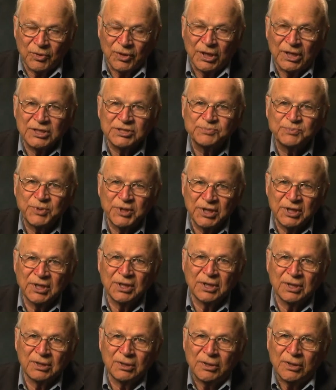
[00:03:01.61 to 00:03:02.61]
with, let's
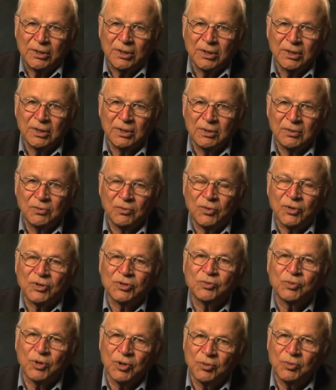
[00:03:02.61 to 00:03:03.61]
begin
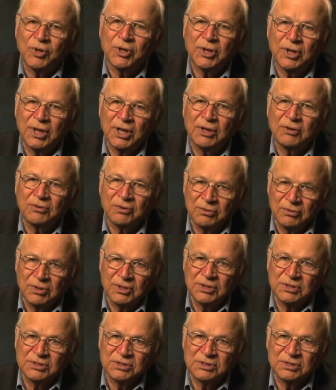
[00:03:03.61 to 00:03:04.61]
with where we could have the
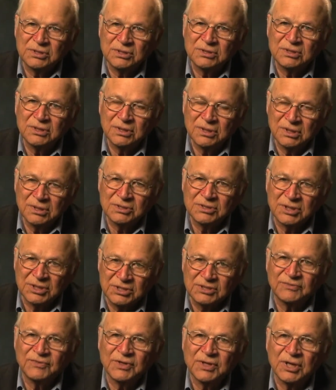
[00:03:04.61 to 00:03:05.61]
greatest
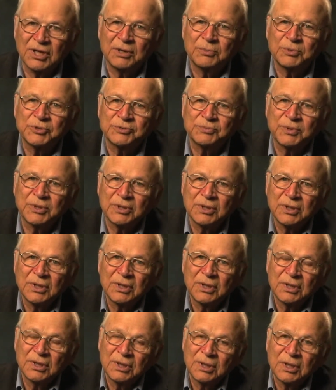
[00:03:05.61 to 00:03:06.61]
sense of accomplishment,
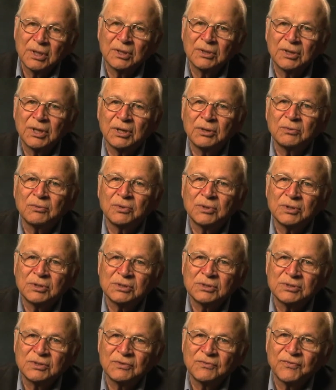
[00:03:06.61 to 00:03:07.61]
and that
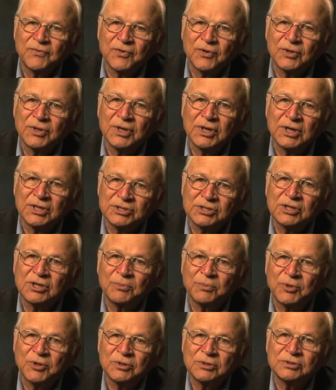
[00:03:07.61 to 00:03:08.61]
was for the
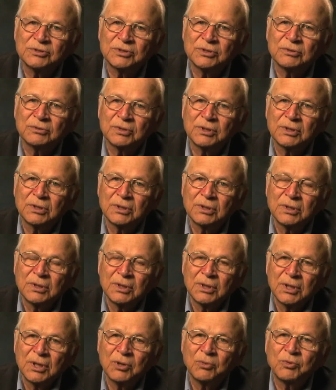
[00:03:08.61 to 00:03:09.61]
educable children.
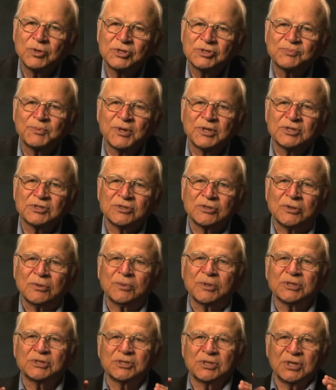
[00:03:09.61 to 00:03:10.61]
And we spent so
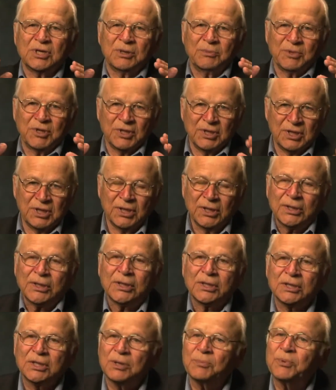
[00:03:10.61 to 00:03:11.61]
much time on that
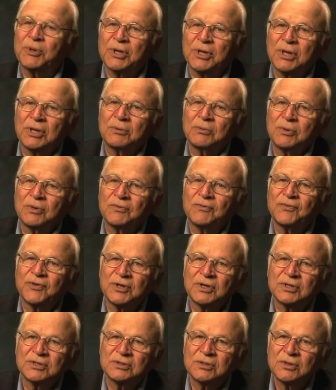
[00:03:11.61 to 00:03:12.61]
by the time we
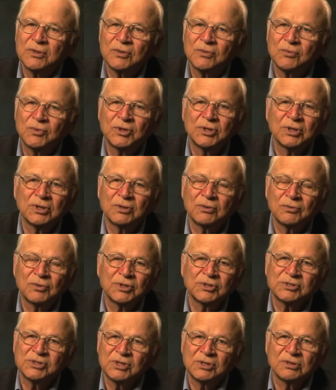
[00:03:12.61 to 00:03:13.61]
finished, we didn't
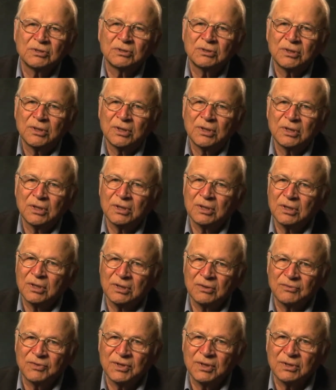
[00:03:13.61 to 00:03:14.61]
reach either
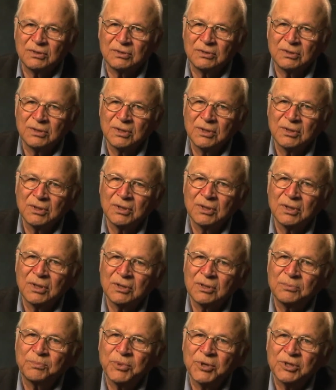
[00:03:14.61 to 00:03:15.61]
of the
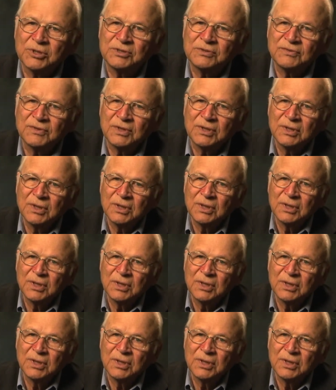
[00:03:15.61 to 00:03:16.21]
other parts of it.